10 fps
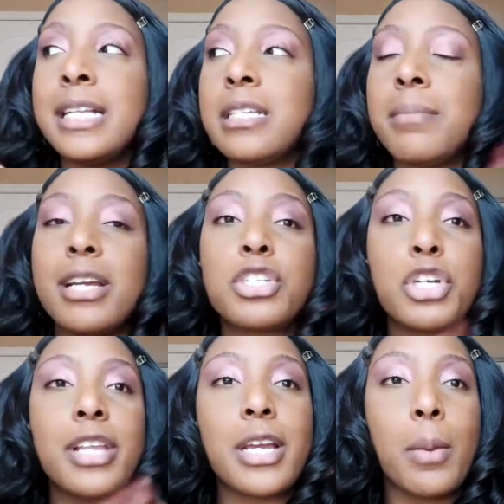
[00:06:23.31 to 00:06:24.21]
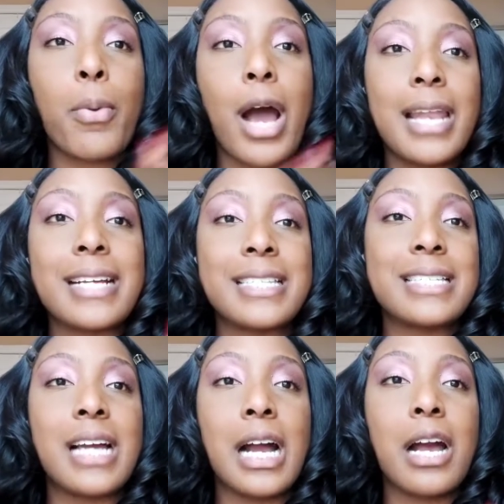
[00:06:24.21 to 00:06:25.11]
to make sure that your product
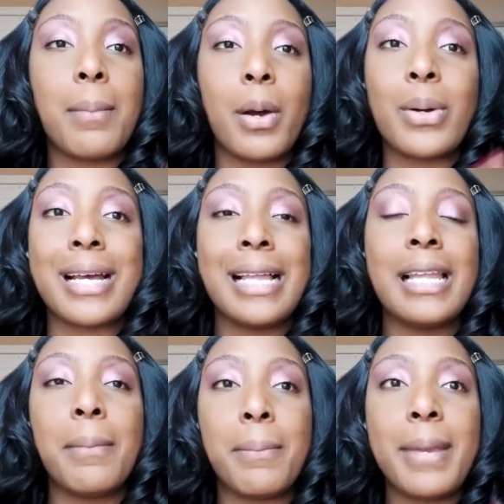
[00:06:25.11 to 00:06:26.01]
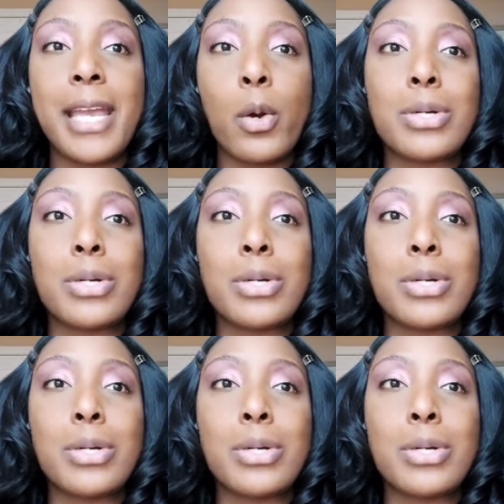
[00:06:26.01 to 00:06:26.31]
does not come out clumpy